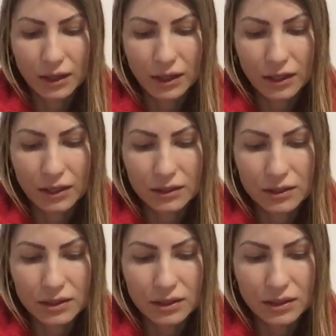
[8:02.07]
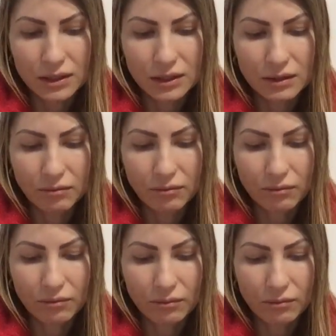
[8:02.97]
And
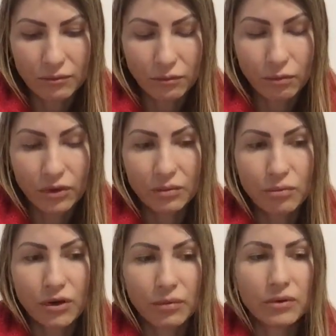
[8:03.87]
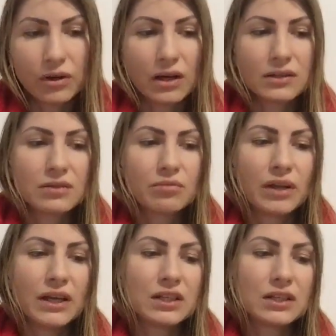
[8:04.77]
with proper
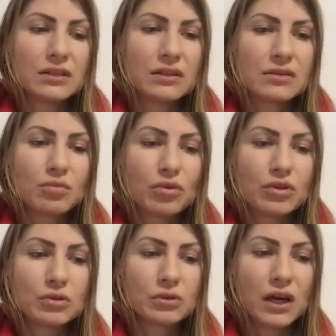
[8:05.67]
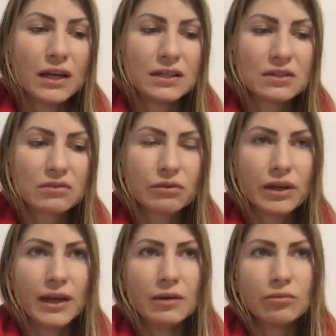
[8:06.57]
contemplation and spiritual guidance, we're
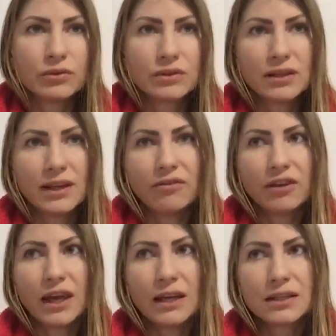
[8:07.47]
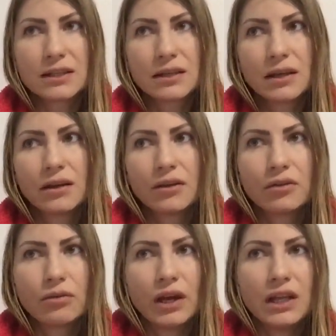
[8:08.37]
able to navigate
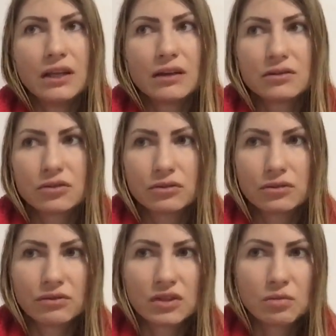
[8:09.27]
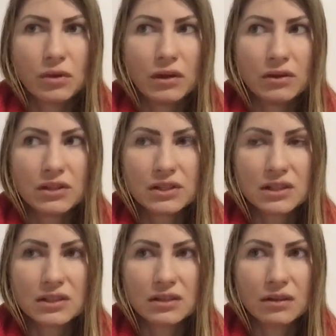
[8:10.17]
through any sort of
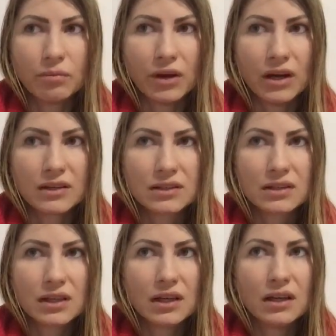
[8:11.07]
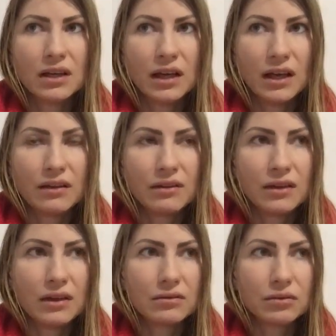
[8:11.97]
experiences in the past and
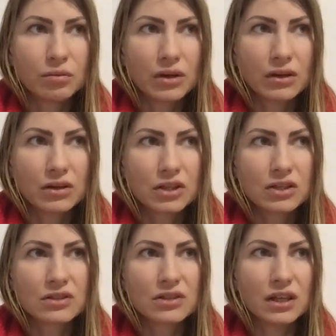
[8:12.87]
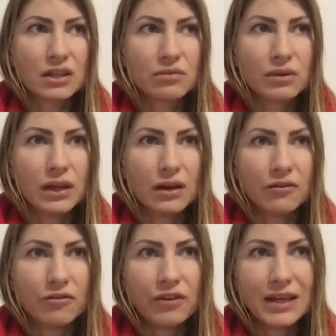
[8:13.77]
the repercussions that we are
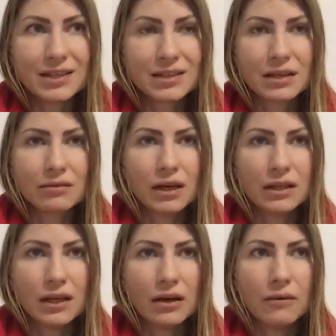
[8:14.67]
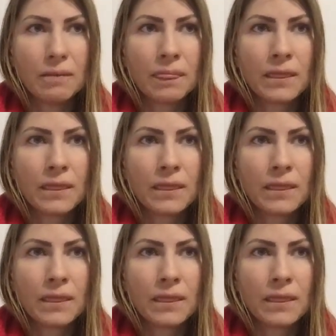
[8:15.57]
facing right now,